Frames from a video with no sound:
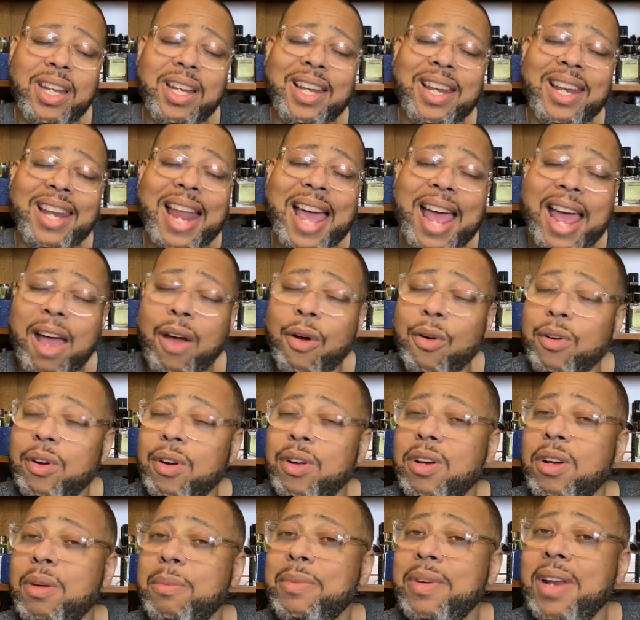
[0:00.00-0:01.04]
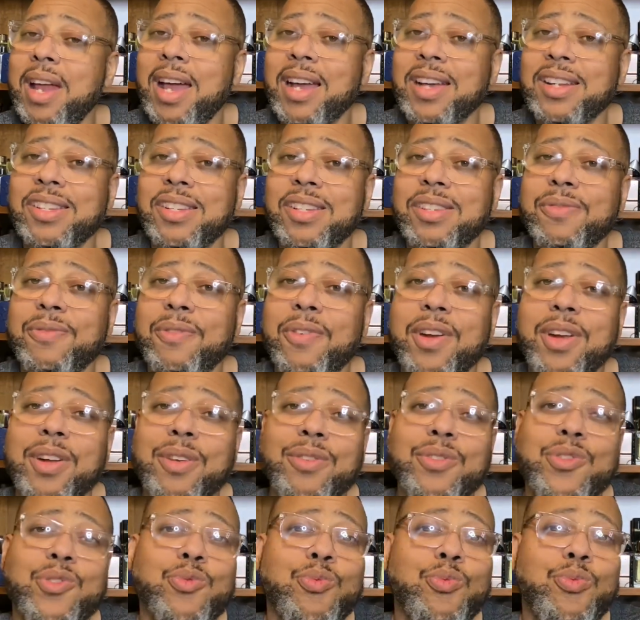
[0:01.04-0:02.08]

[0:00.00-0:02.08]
loud or obnoxious fragrance.